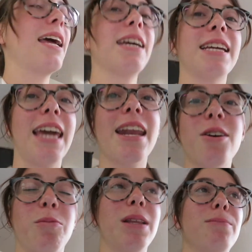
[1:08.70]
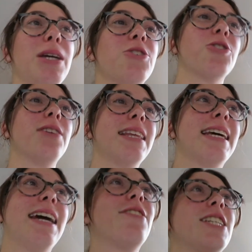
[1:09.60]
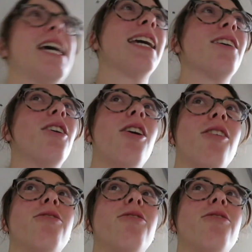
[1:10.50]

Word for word: I get it with beetroot and then I have to take it off.